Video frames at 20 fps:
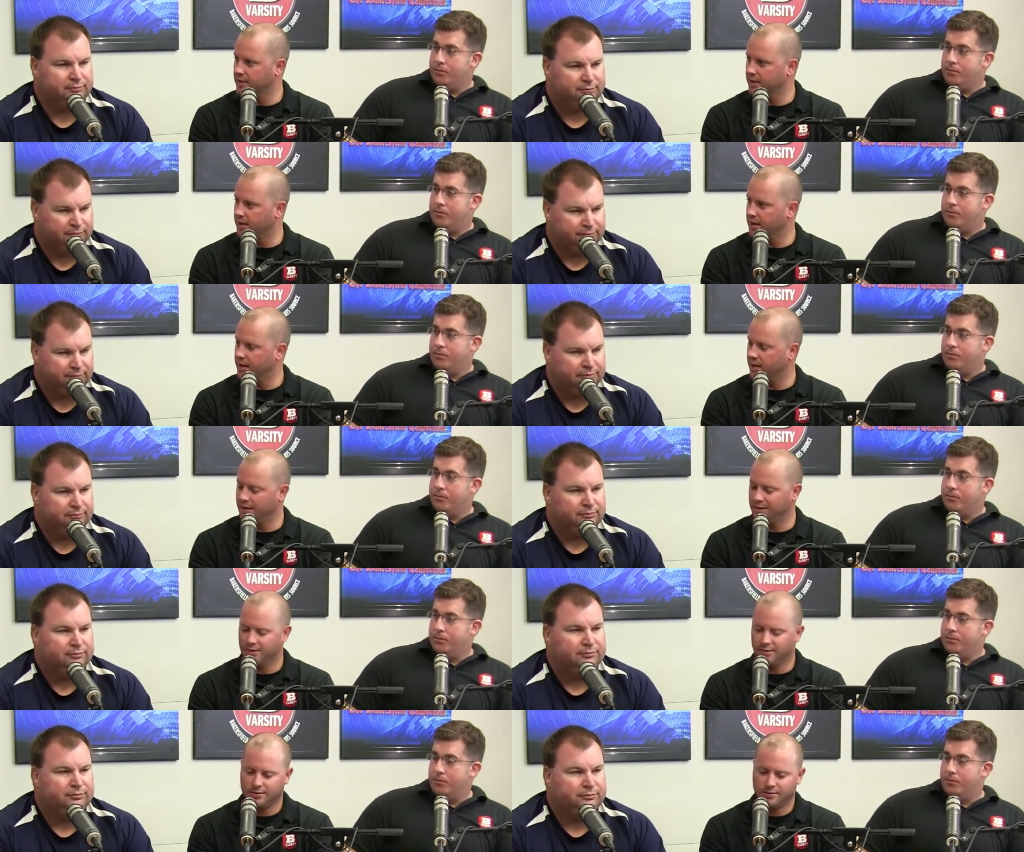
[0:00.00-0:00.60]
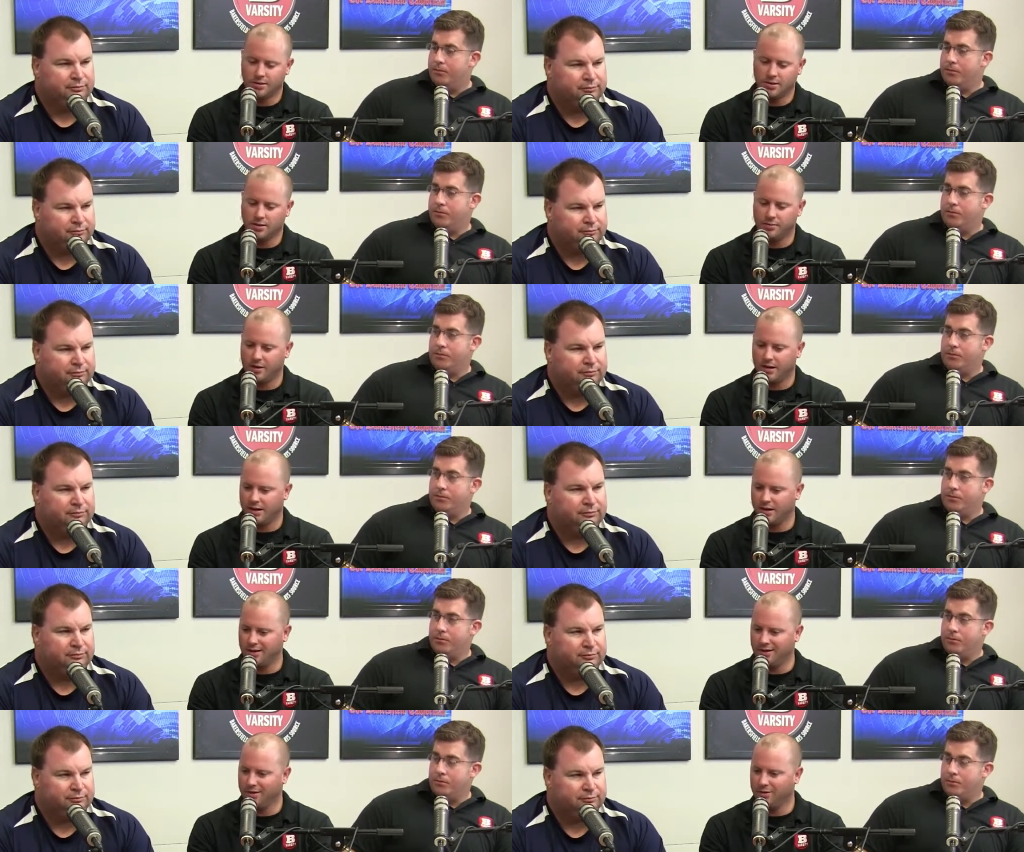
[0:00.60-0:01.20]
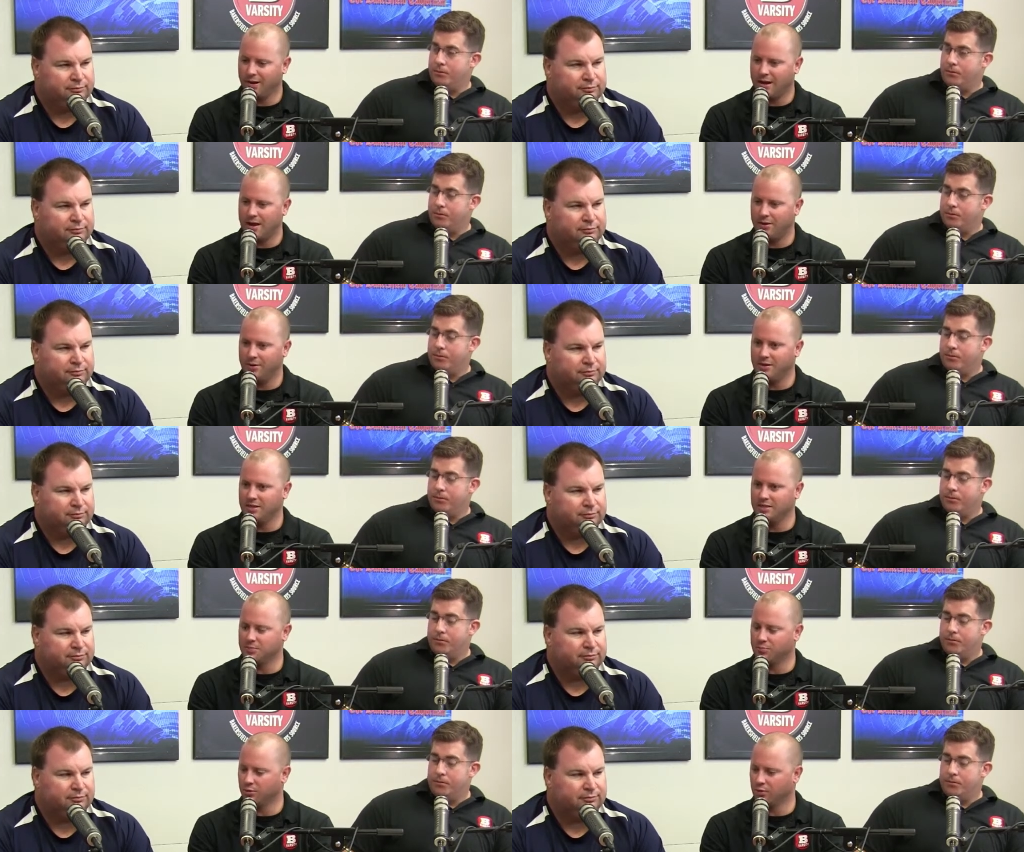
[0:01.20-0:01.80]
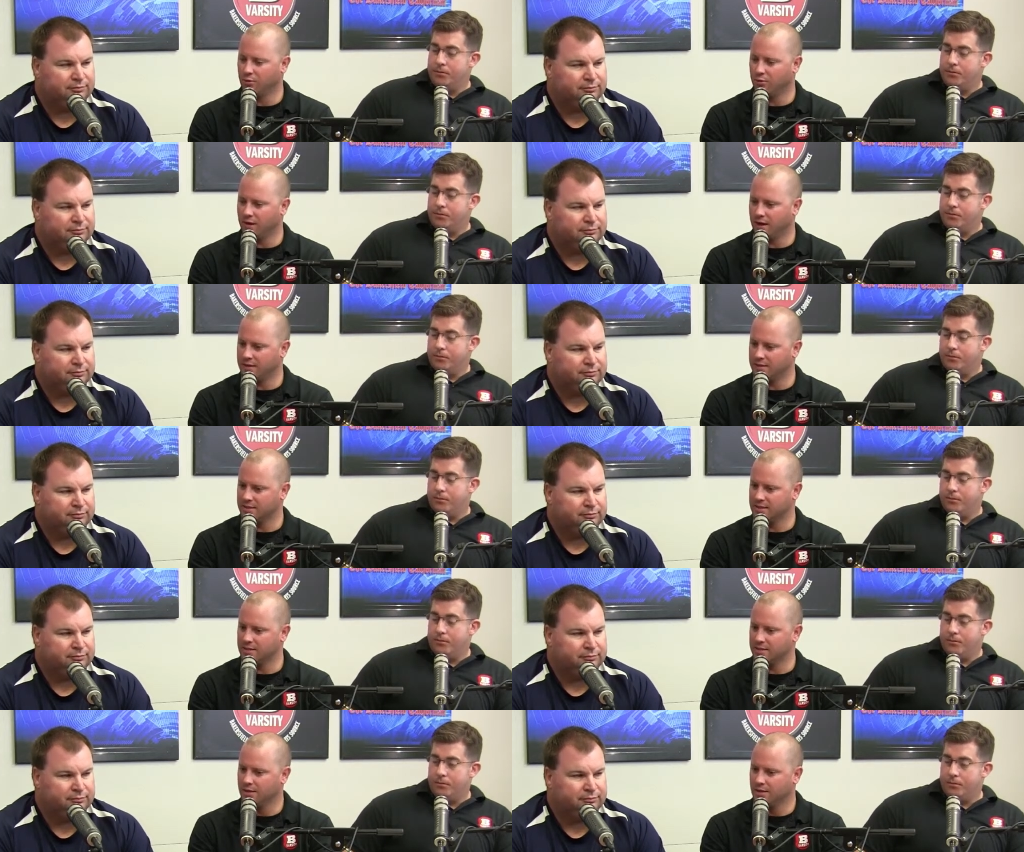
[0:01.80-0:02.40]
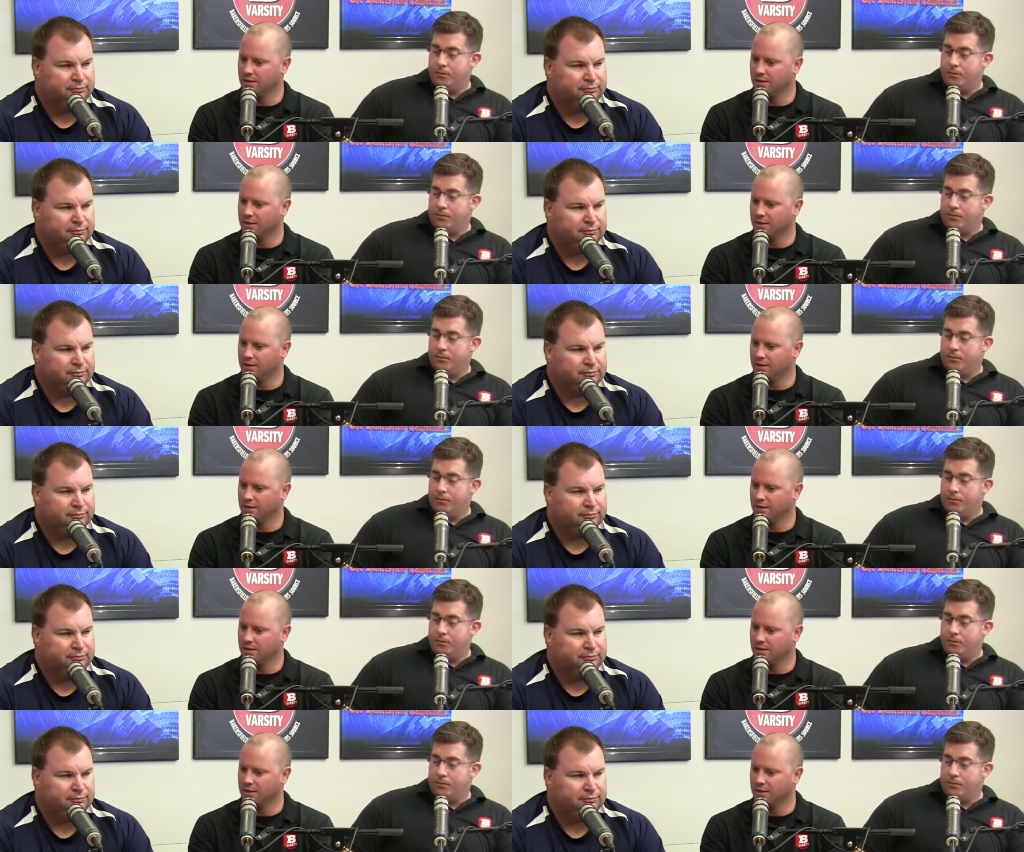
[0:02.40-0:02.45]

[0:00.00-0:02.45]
Speaker 1: And, and talk about you know how he's progressed